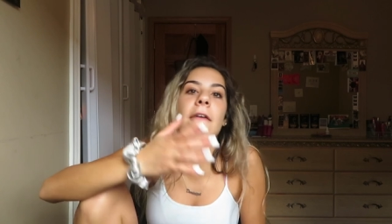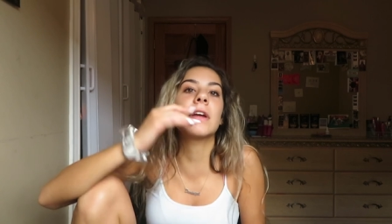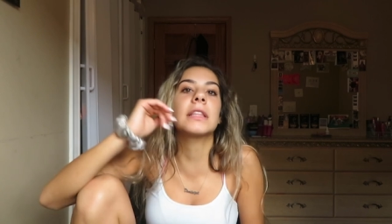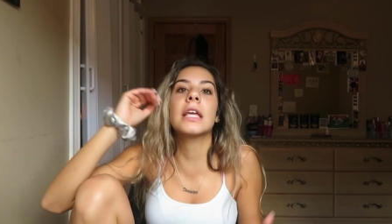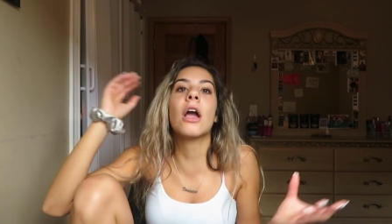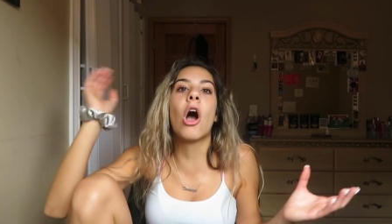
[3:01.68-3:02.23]

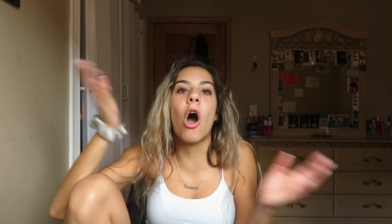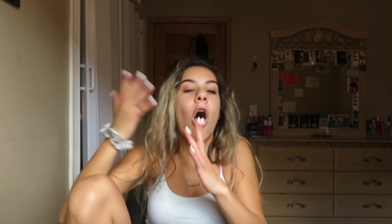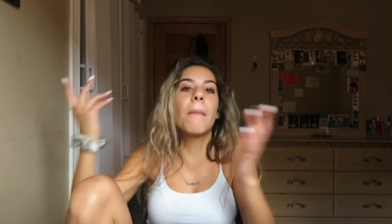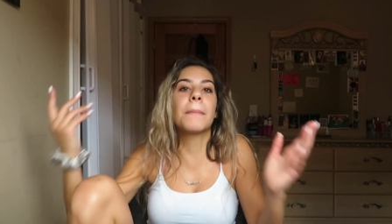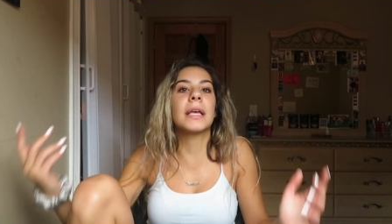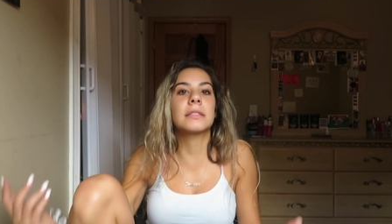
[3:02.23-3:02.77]
everything
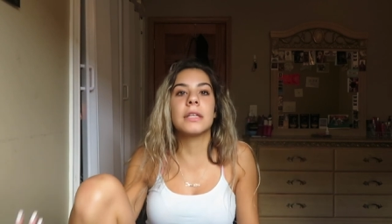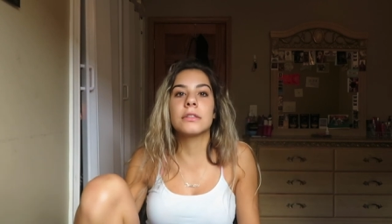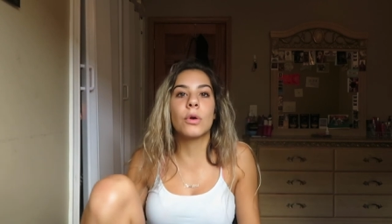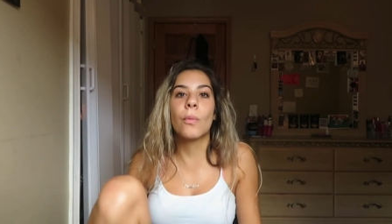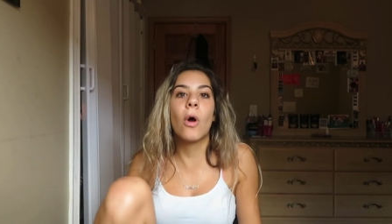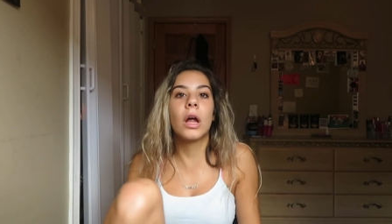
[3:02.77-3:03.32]
all mixed
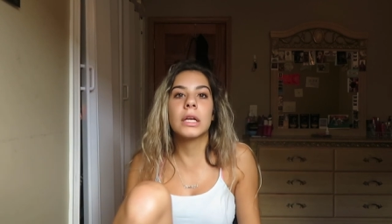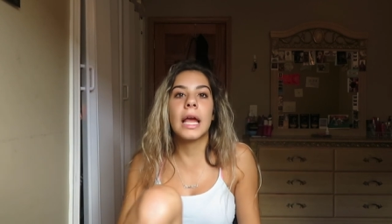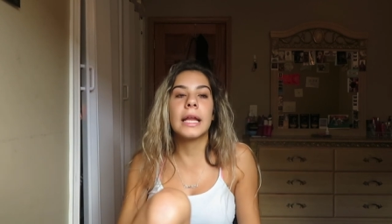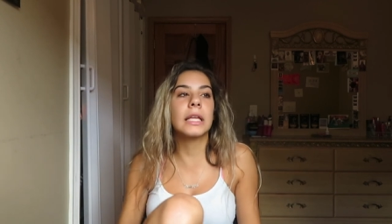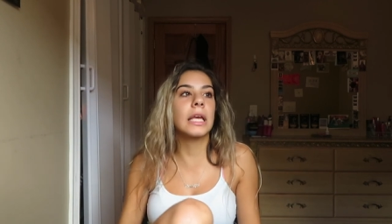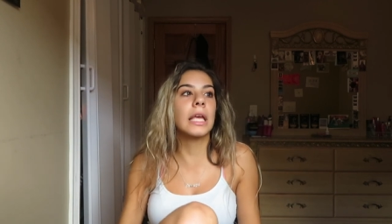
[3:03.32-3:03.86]
into one
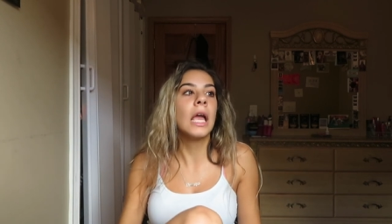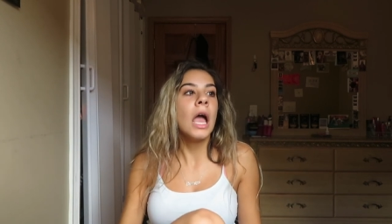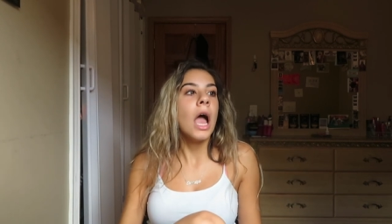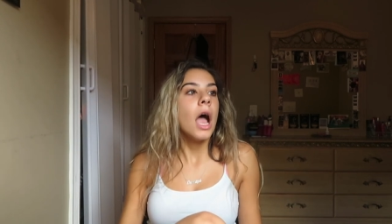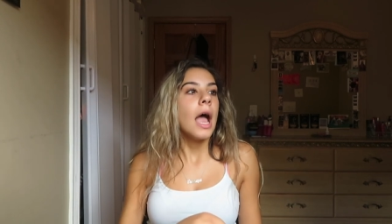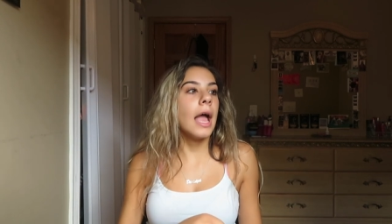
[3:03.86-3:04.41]
and like
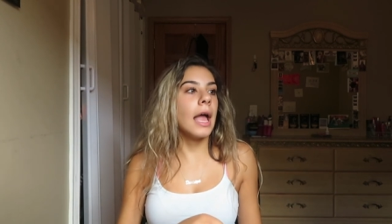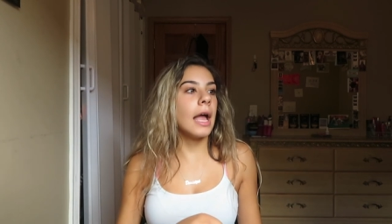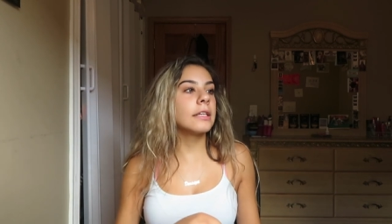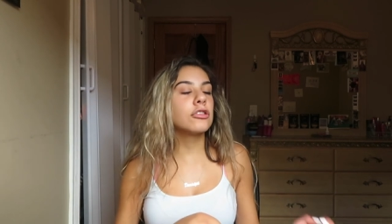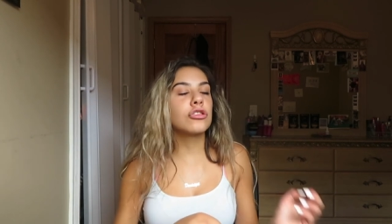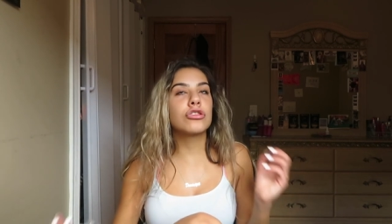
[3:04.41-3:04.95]

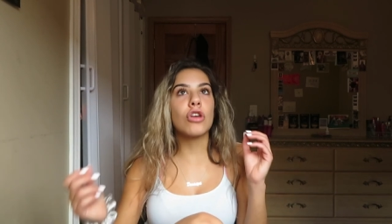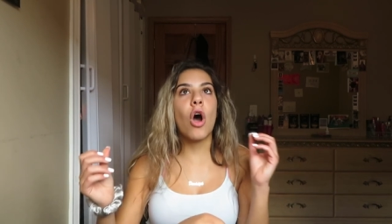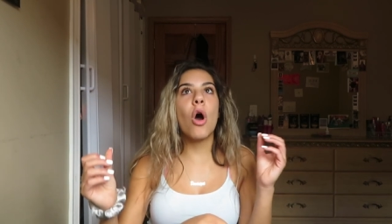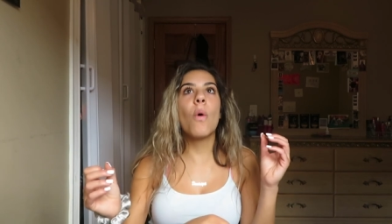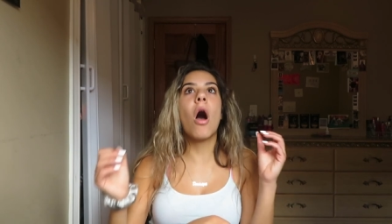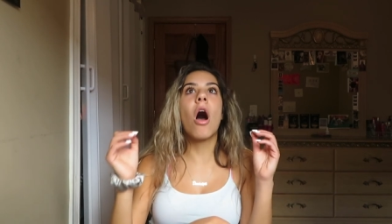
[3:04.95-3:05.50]
it's
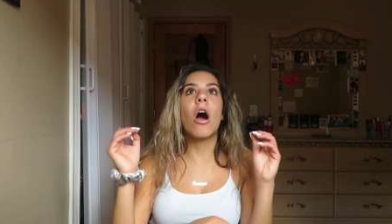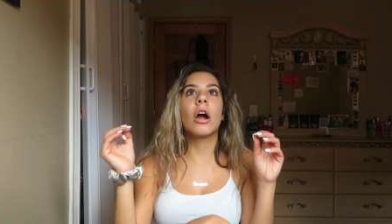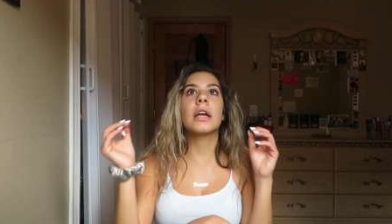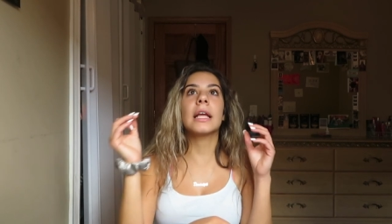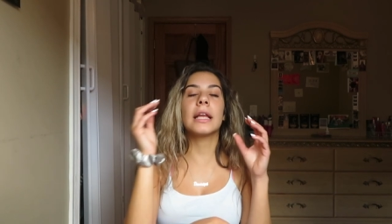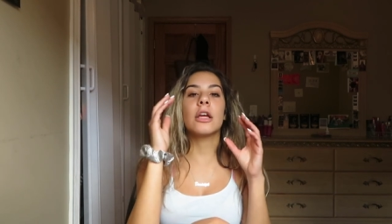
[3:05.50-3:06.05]
so
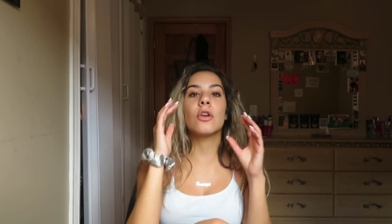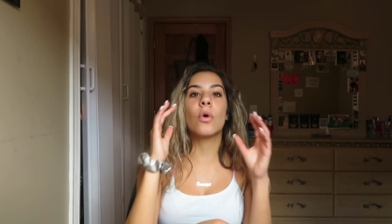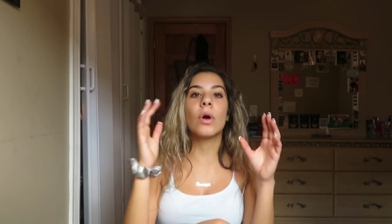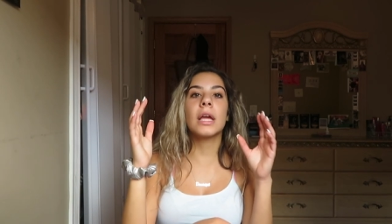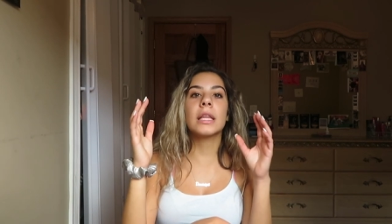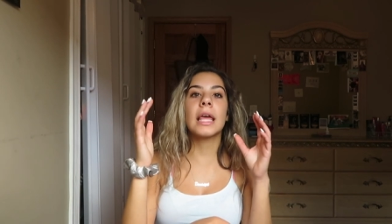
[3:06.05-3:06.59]
hard and annoying.